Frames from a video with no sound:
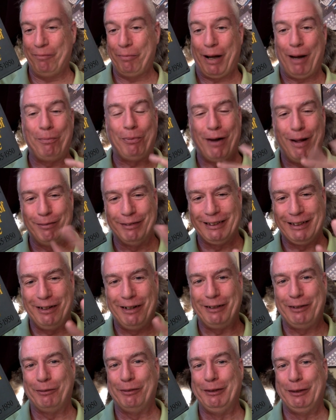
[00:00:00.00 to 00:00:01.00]
but I promise
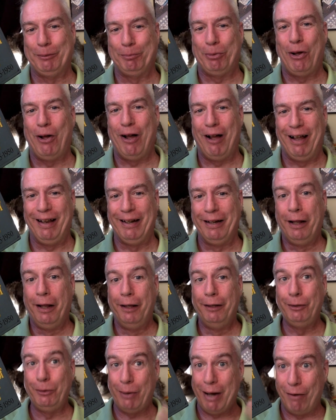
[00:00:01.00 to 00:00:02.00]
not to respond
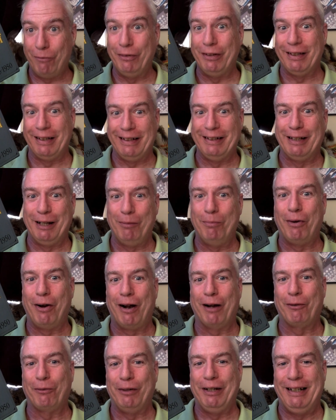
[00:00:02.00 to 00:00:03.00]
to everything that
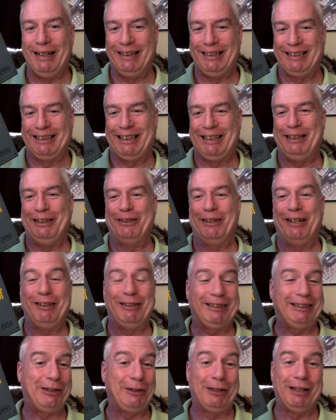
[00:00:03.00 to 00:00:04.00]
Mark reads to you. I
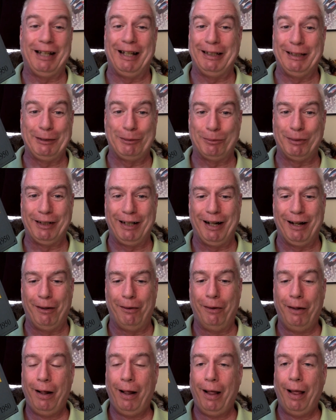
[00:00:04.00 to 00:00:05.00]
just couldn't let this one
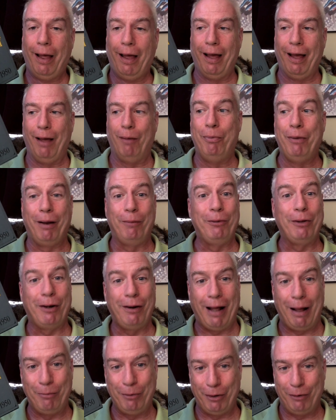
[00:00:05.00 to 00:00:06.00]
go. Uh, but I'm
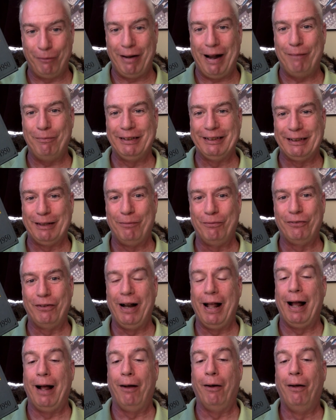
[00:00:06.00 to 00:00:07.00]
gonna I'm gonna wrap this up for
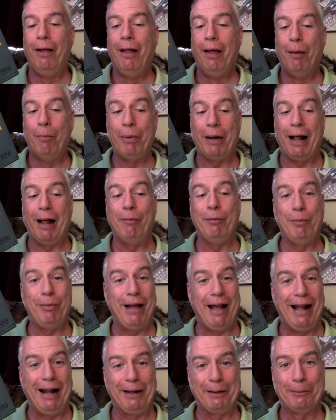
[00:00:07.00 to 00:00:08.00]
now. But I'll be
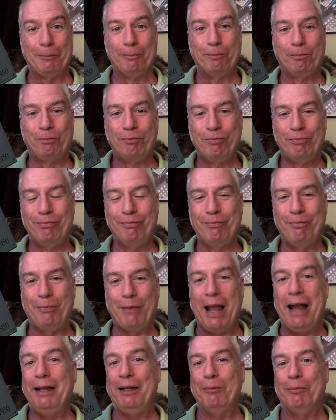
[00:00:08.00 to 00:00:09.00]
back.
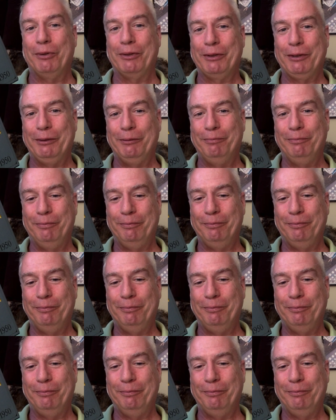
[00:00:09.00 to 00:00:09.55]
Thank you, BookTube.